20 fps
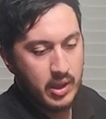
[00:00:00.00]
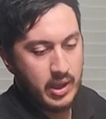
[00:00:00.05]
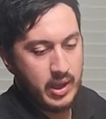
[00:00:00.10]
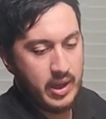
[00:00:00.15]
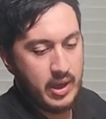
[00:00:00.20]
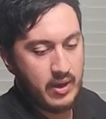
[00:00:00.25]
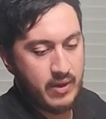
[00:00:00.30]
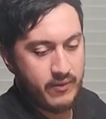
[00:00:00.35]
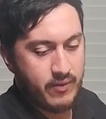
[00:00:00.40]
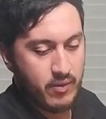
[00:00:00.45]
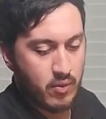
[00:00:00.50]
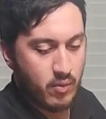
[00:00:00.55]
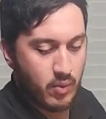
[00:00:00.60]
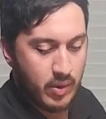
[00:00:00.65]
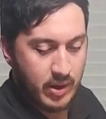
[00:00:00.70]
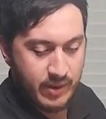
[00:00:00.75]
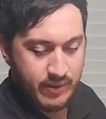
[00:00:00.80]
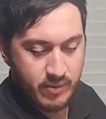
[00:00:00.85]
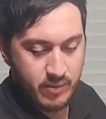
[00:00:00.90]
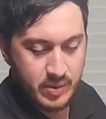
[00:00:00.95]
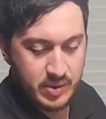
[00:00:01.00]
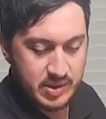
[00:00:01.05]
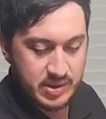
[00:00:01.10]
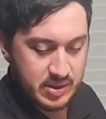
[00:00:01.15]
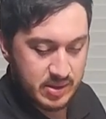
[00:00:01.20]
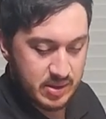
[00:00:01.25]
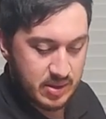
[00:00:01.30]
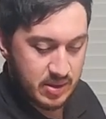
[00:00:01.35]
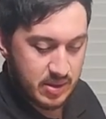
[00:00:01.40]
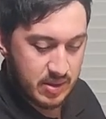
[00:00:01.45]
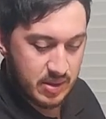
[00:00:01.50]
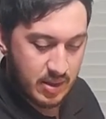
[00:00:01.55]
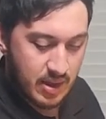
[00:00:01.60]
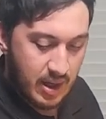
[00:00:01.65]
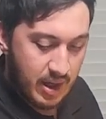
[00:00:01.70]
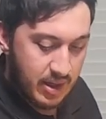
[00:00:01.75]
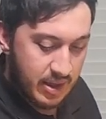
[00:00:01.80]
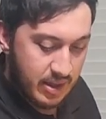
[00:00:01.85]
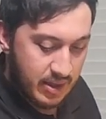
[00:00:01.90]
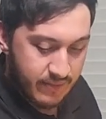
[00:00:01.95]
And for whatever reason,
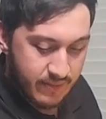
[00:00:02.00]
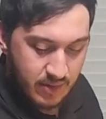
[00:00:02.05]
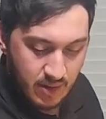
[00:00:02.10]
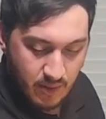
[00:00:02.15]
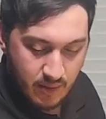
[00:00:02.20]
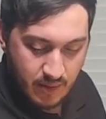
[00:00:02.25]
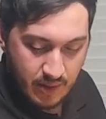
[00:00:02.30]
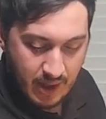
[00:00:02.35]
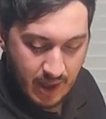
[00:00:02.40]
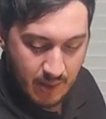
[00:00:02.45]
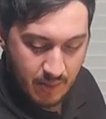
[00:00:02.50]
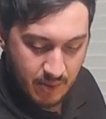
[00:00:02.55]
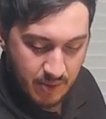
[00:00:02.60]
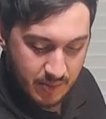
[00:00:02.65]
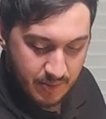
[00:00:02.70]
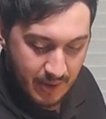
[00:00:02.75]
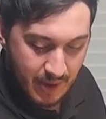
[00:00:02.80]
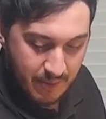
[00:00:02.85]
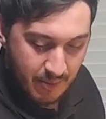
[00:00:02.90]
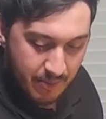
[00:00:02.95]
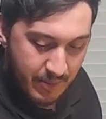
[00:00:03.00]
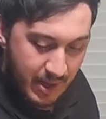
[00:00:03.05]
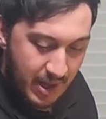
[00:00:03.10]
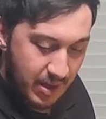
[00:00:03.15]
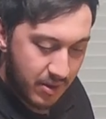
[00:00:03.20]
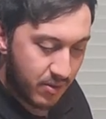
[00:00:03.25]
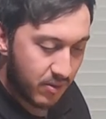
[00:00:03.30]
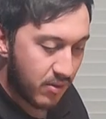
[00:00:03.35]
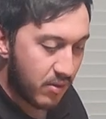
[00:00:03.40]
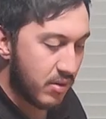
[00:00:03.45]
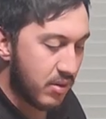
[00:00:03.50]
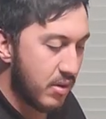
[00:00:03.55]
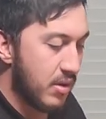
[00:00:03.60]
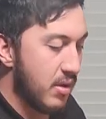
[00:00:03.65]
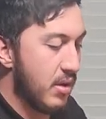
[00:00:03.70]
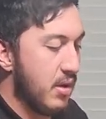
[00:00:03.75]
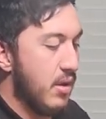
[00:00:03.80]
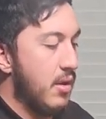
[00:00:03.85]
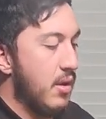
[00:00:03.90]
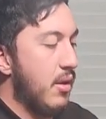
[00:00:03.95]
I didn't even know it came with a paper manual.
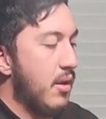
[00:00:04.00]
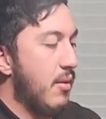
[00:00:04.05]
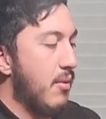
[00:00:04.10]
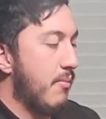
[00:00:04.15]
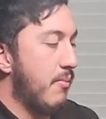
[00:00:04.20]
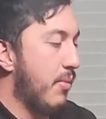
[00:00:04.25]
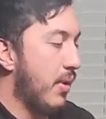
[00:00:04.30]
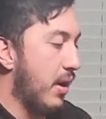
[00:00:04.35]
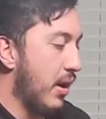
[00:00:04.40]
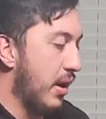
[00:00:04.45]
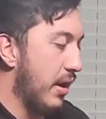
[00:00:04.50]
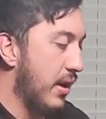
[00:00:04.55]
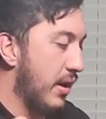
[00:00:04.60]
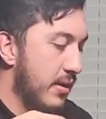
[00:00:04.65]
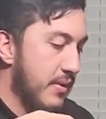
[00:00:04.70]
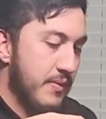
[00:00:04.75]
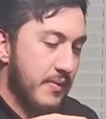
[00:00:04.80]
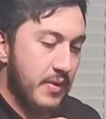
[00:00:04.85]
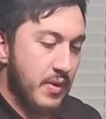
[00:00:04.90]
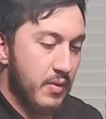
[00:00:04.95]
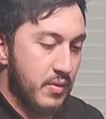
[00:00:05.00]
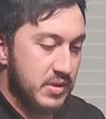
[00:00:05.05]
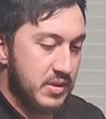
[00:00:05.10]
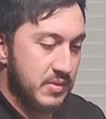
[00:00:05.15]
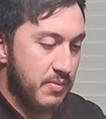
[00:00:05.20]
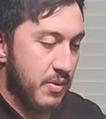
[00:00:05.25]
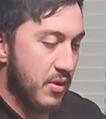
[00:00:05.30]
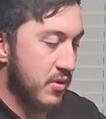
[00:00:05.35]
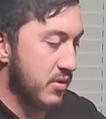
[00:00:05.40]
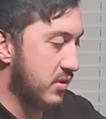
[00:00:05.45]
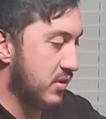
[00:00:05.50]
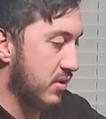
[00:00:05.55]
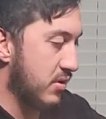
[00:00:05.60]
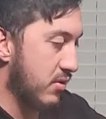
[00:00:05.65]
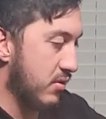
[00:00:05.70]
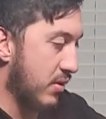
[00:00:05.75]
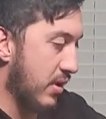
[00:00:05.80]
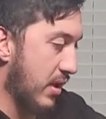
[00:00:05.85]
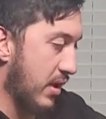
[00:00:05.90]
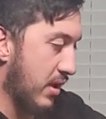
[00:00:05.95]
But it was supposed to,
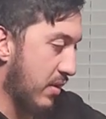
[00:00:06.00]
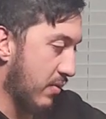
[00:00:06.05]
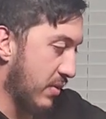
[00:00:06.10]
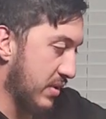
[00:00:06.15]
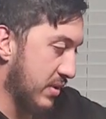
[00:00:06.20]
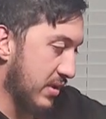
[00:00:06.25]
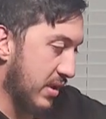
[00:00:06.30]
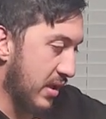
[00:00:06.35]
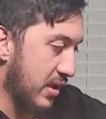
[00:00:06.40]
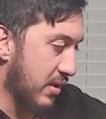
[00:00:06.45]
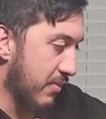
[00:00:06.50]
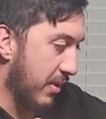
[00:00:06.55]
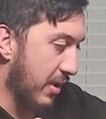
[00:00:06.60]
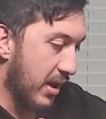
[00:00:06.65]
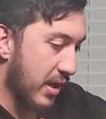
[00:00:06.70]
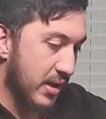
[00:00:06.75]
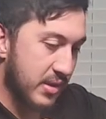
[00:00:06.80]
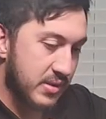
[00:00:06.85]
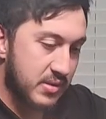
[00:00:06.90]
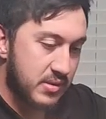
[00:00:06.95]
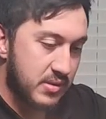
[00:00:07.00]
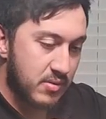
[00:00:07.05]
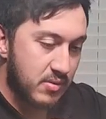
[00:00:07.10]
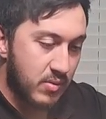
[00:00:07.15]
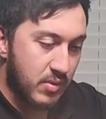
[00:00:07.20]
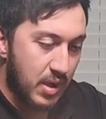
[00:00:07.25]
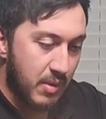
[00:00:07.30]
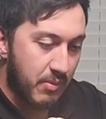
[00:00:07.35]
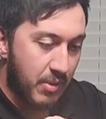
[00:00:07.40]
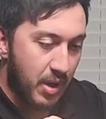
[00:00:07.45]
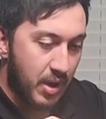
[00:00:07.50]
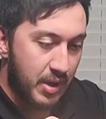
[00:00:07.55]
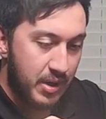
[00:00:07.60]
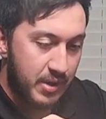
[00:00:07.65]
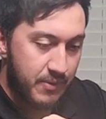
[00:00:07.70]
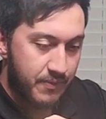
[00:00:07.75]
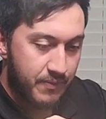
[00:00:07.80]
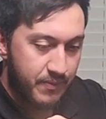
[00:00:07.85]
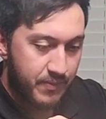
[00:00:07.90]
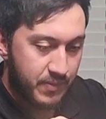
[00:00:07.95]
and it was not in the box. When I bought
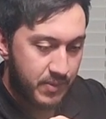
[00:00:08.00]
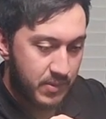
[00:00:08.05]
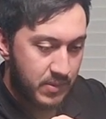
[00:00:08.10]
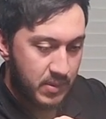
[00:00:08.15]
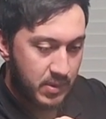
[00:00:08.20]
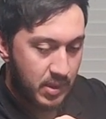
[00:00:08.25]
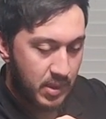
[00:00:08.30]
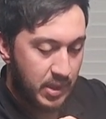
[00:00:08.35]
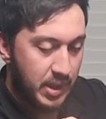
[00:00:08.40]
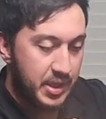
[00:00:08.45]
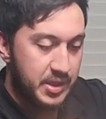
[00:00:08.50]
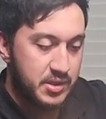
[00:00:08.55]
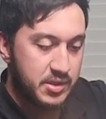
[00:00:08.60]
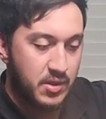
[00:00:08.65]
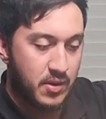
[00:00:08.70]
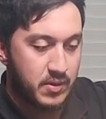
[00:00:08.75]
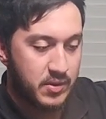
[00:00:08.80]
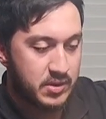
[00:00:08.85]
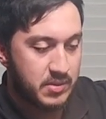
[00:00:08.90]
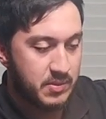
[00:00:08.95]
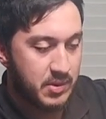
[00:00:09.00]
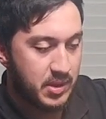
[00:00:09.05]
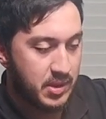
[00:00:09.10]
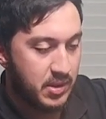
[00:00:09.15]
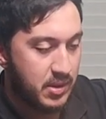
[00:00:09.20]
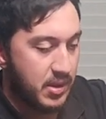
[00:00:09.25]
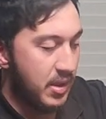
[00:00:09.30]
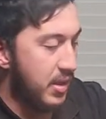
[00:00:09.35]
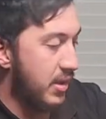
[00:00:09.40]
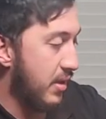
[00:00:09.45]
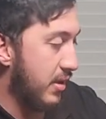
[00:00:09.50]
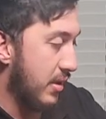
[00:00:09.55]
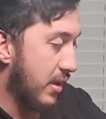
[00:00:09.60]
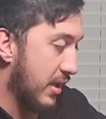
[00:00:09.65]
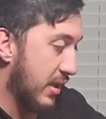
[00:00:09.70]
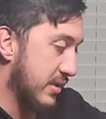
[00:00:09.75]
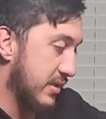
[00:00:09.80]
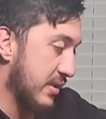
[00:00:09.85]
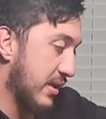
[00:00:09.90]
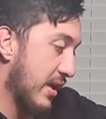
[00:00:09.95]
it, the lady showed it to me, and like
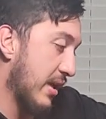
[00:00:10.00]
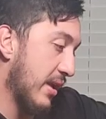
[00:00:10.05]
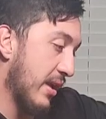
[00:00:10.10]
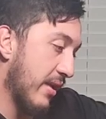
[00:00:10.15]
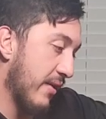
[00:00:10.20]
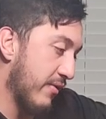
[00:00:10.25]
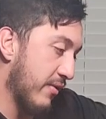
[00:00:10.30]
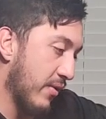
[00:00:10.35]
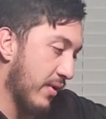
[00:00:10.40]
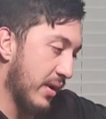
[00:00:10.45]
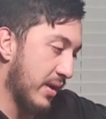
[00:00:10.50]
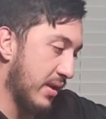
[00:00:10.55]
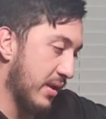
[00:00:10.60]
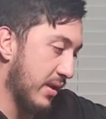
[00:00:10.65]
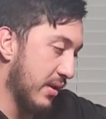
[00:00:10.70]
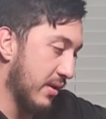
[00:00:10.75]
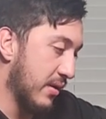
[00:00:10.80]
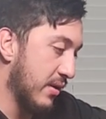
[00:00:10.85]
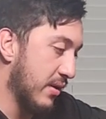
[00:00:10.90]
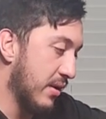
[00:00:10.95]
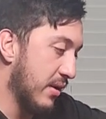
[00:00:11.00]
I said, I had no idea.